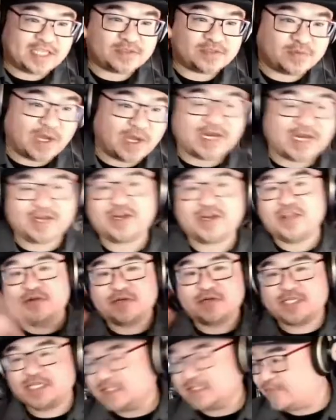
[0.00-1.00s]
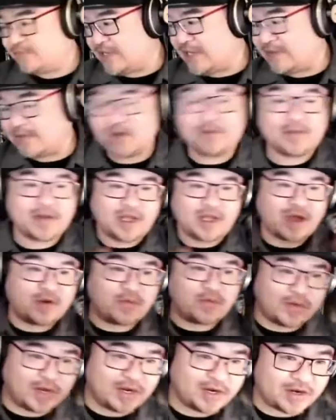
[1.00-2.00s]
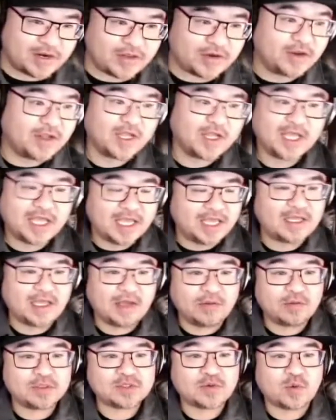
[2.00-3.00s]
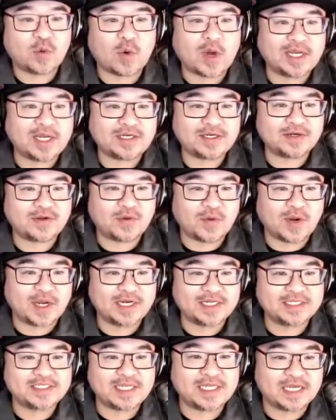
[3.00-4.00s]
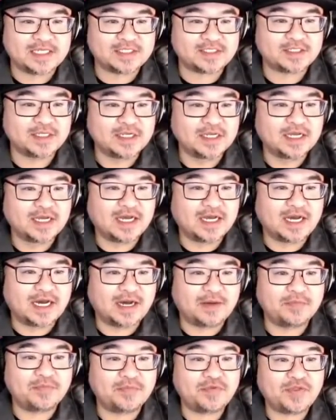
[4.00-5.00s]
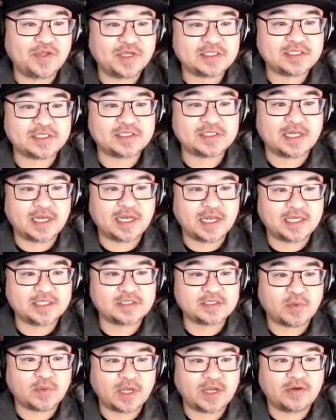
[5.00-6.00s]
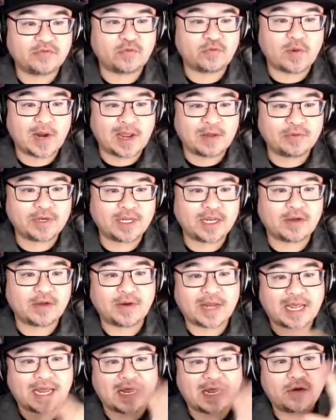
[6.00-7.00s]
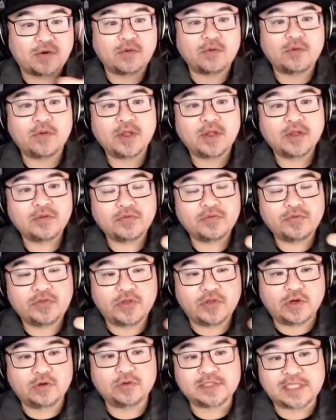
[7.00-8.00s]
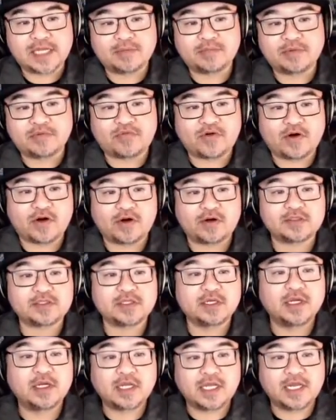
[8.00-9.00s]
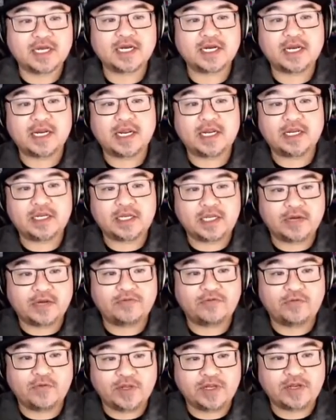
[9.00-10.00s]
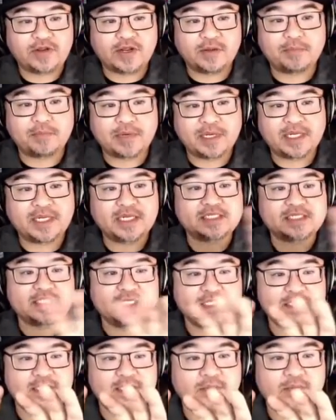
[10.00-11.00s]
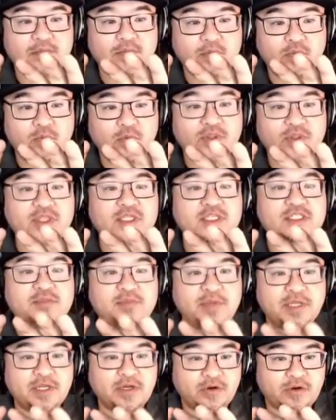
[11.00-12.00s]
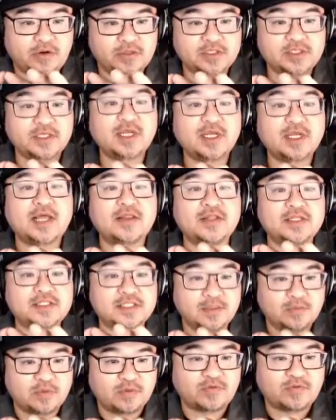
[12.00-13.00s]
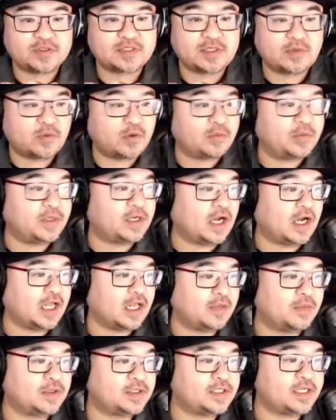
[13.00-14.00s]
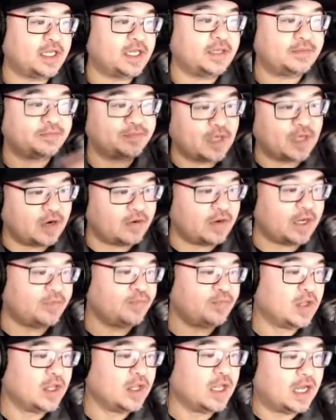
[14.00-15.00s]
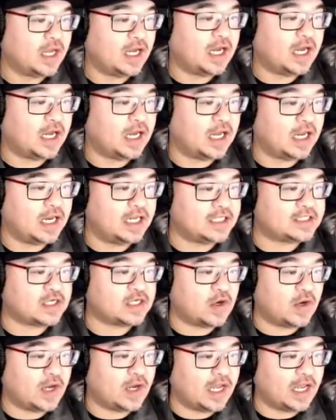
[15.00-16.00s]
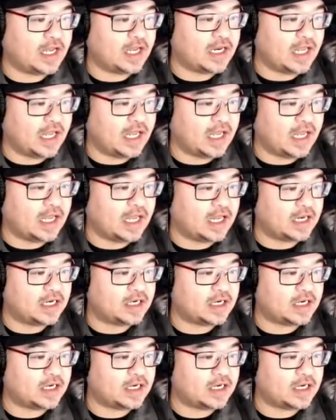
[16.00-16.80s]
What another DSP app? Oh my god, what another? It, it was quite quite intense. Um, this yeah. is a nice way of rounding out how those amplifiers can can really complete a system with the speakers and the subwoofers that we'll be talking about today. All right, uh, let's go ahead and uh,